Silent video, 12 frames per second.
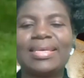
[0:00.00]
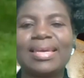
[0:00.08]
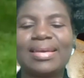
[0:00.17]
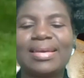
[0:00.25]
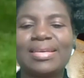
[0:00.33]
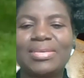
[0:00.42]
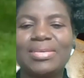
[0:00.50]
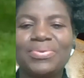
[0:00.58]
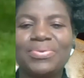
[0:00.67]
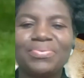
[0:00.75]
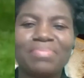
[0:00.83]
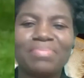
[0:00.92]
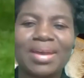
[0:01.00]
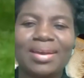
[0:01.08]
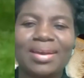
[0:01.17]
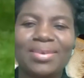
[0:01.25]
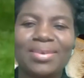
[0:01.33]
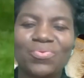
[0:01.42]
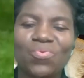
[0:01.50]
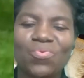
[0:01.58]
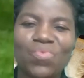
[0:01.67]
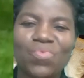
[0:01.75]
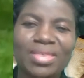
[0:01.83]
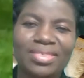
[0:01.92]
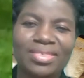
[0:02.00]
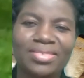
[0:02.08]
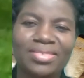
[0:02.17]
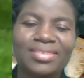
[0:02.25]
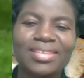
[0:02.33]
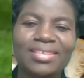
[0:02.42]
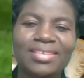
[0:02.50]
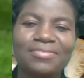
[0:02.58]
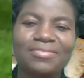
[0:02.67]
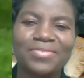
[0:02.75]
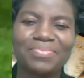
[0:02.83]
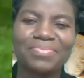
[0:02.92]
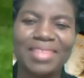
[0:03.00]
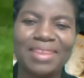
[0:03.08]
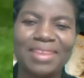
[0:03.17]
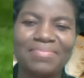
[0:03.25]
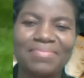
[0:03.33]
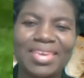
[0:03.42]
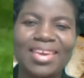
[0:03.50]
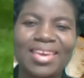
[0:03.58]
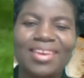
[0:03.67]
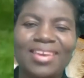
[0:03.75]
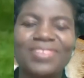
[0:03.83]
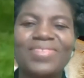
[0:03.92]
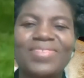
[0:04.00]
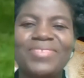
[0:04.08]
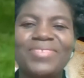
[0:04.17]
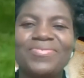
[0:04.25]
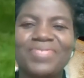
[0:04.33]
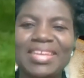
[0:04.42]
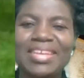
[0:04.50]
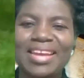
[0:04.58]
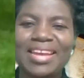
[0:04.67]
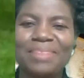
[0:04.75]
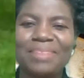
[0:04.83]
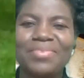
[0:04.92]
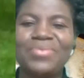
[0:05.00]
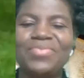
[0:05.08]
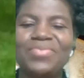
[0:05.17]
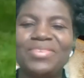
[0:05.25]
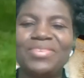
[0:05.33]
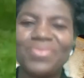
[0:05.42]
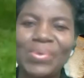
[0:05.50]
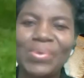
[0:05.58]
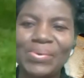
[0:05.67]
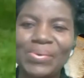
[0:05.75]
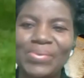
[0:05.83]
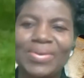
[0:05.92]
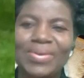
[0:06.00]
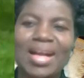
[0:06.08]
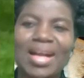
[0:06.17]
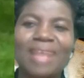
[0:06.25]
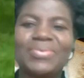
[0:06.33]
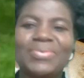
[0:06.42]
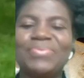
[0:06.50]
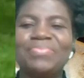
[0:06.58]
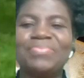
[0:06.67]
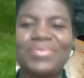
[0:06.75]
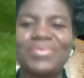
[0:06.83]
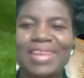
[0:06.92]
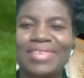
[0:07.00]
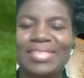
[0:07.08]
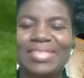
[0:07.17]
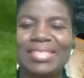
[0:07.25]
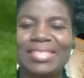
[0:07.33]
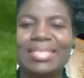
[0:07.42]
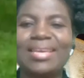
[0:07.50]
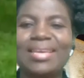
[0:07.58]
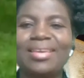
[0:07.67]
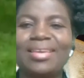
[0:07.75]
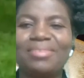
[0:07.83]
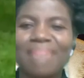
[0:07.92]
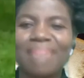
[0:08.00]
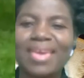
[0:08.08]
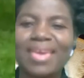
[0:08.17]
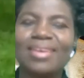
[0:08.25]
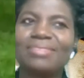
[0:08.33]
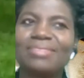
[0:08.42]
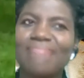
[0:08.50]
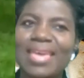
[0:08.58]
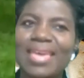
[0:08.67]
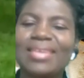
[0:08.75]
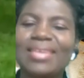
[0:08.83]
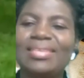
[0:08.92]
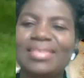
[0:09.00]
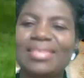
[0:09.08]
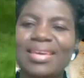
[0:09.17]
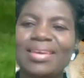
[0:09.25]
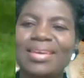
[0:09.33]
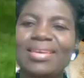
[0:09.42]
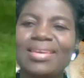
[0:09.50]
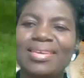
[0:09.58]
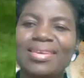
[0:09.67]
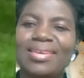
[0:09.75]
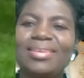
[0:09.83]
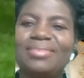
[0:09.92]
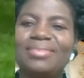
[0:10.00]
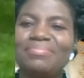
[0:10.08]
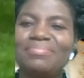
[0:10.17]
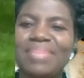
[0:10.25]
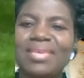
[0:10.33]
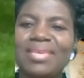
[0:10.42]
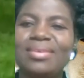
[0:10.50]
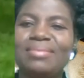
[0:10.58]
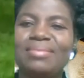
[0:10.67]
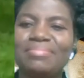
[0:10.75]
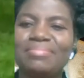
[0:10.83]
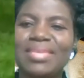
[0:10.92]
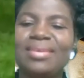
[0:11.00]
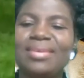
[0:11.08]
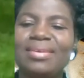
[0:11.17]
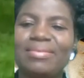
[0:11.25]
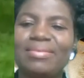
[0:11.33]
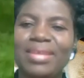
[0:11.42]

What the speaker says: Yoruba with starting from the AMI. When you read the AMI, you would know how to pronounce it. Pe, ye, mi, re.